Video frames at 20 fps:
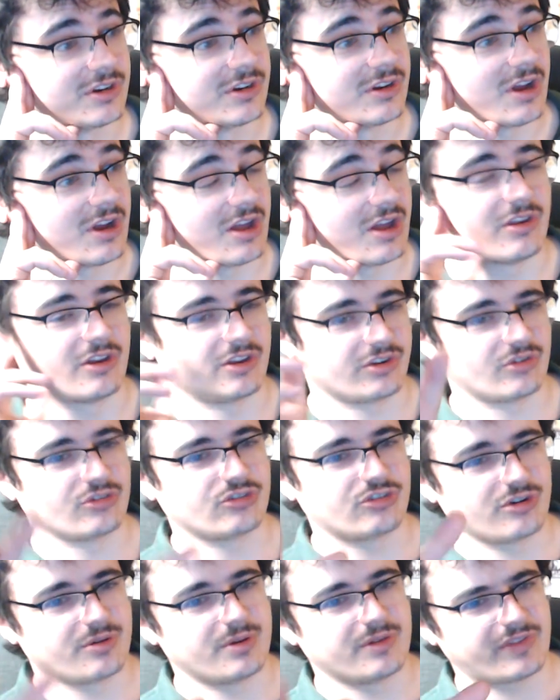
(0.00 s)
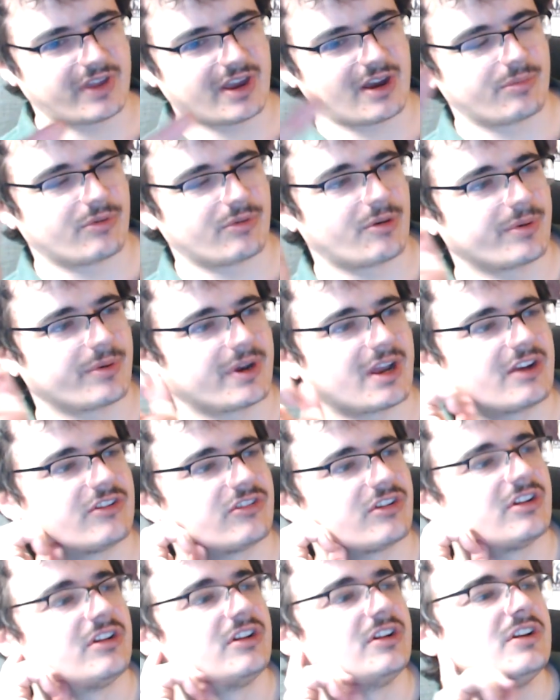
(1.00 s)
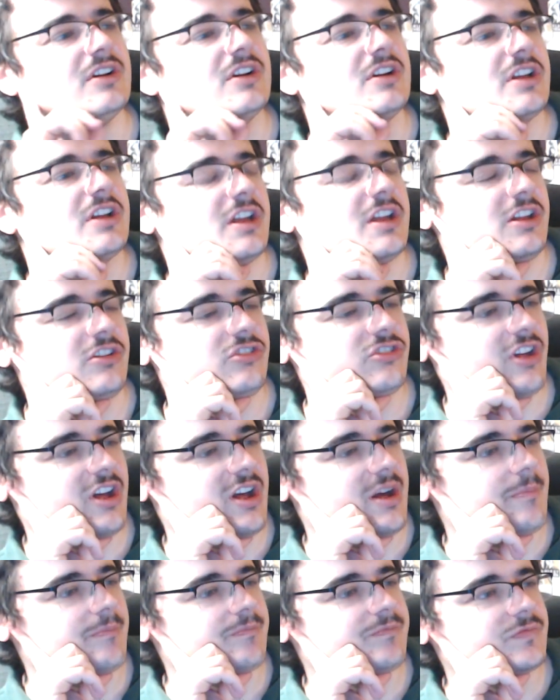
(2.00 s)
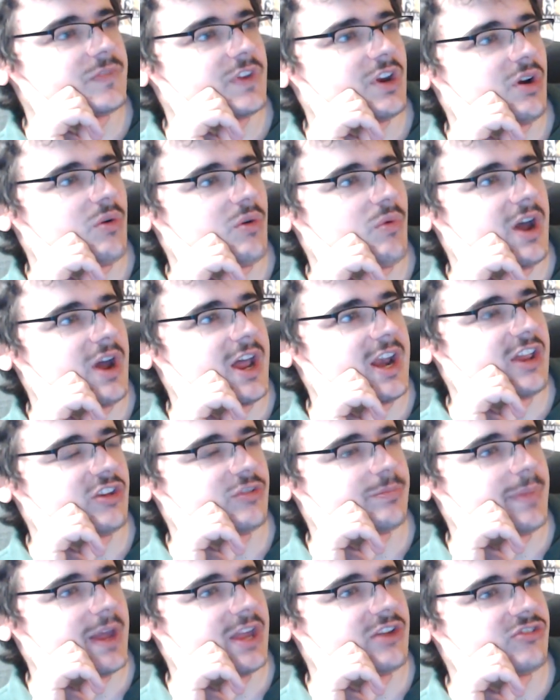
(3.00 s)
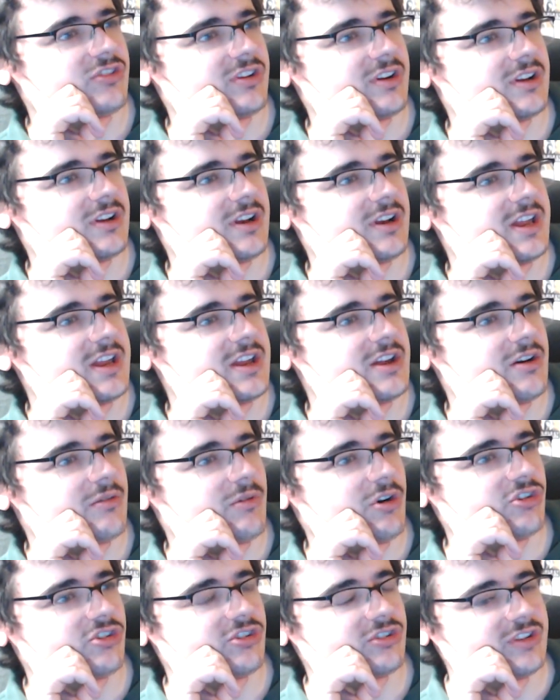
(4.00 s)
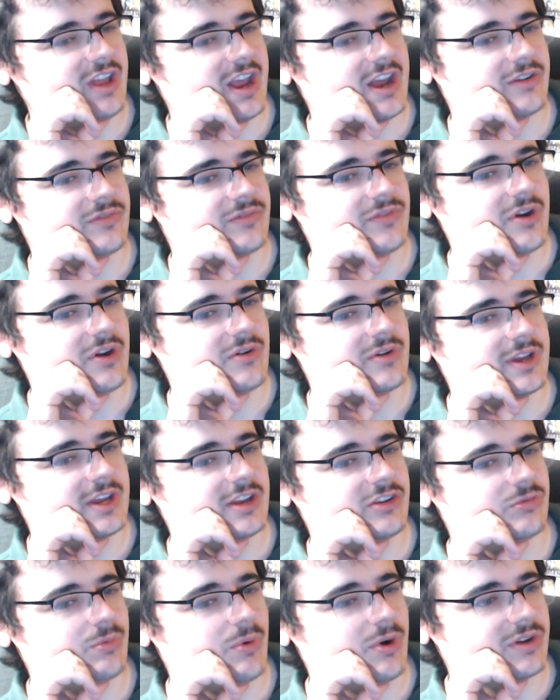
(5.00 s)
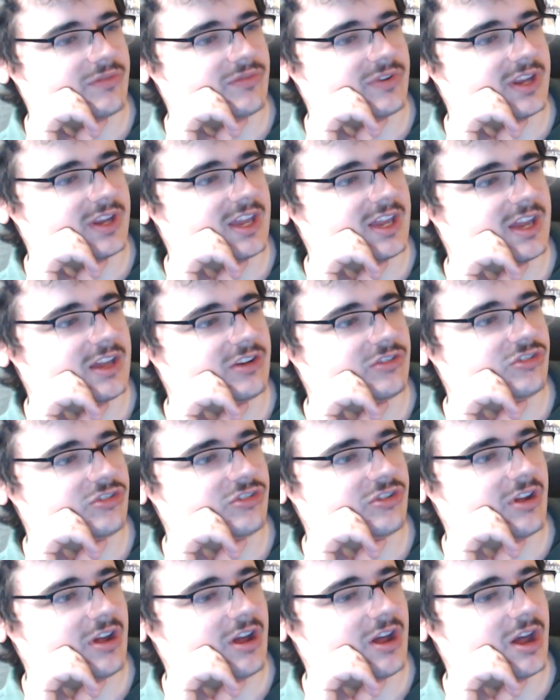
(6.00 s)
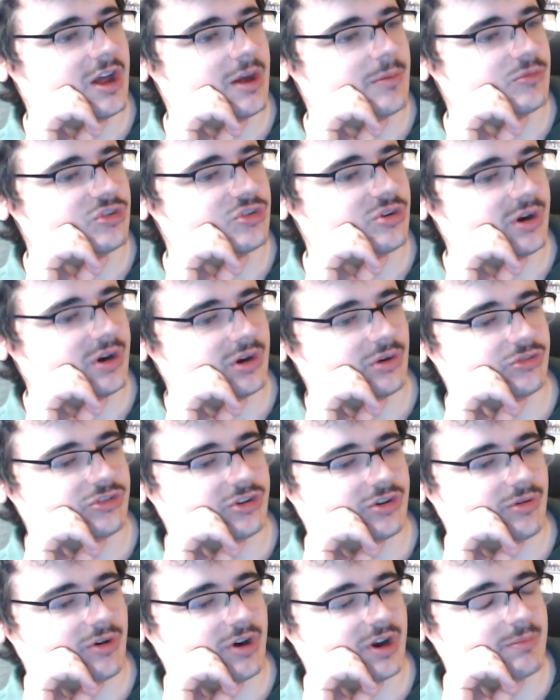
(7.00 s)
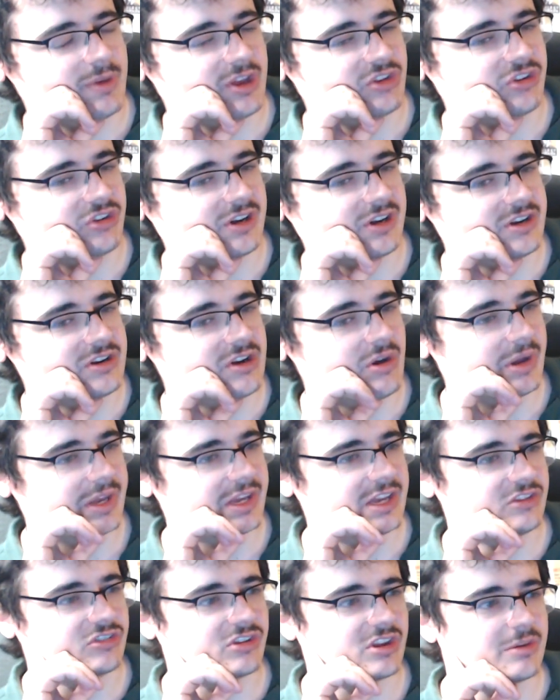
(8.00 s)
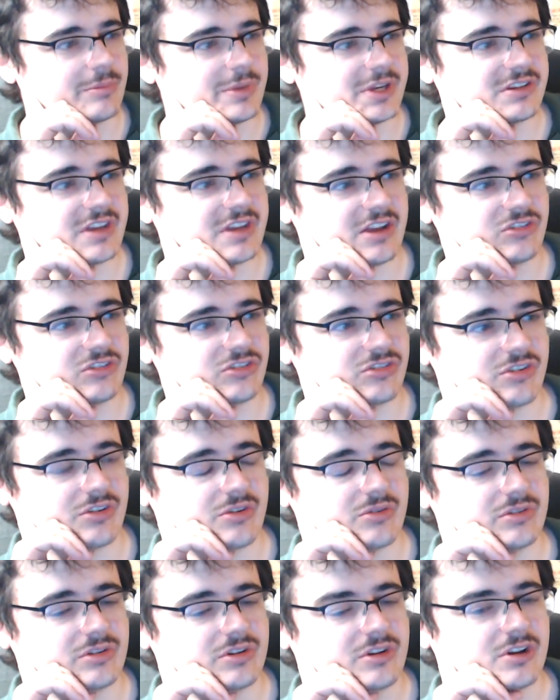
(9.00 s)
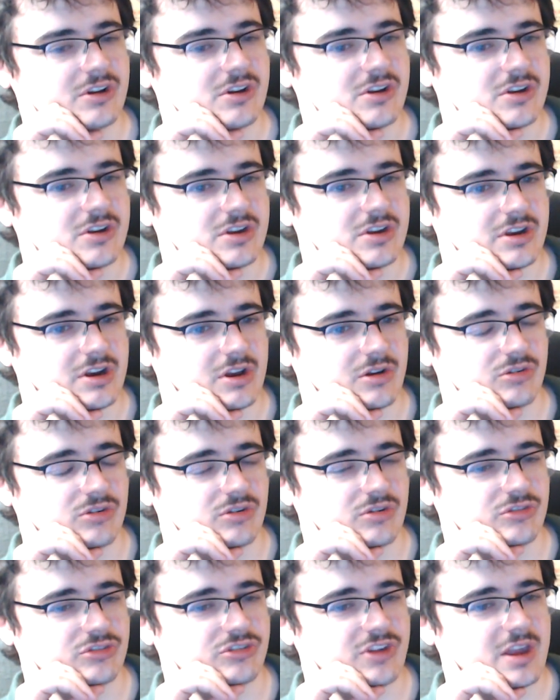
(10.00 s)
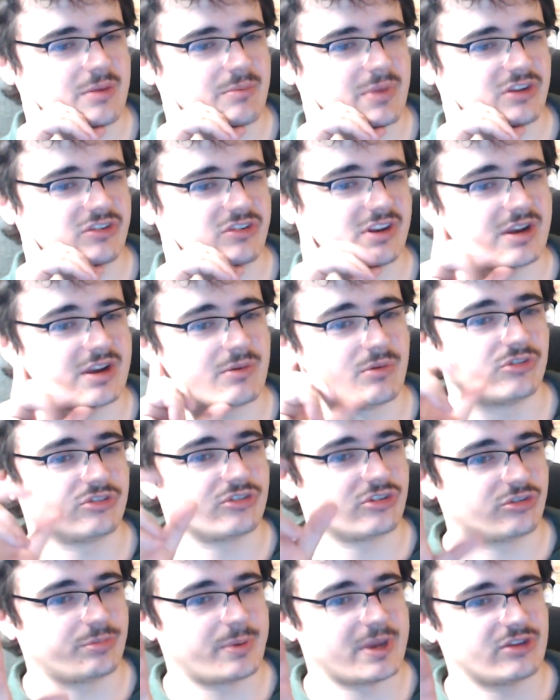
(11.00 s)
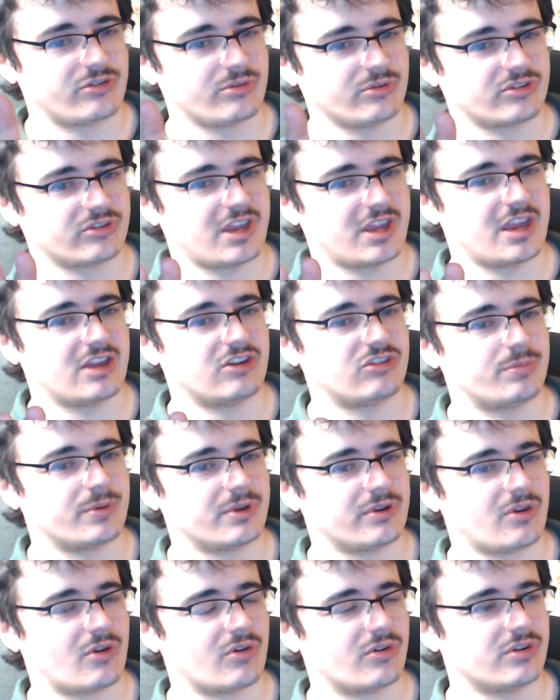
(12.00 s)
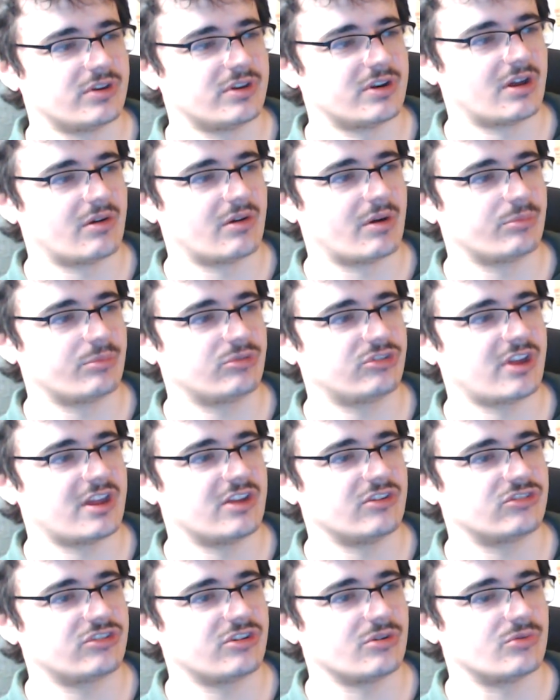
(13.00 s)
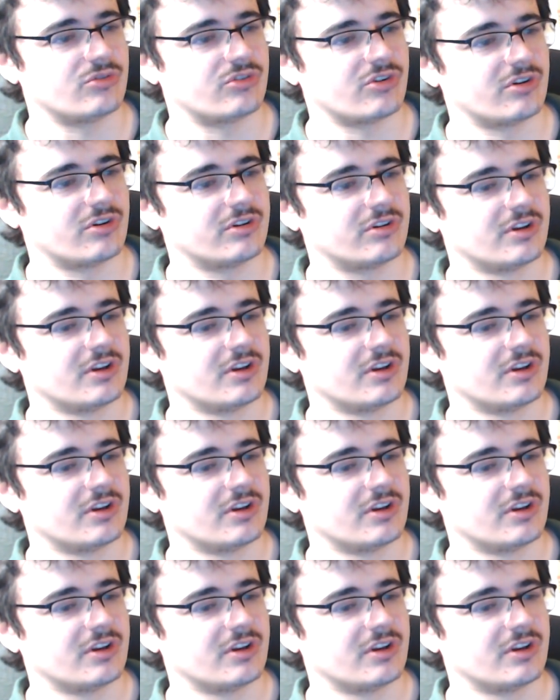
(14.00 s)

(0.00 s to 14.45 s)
And like, not true if they are propaganda. Is where there's basically a Russian dad phoning his wife and kids, trying not to cry, basically knowing he's going to be dead soon, you know, saying basically he wants to speak to his kids but not, you know, upset his children.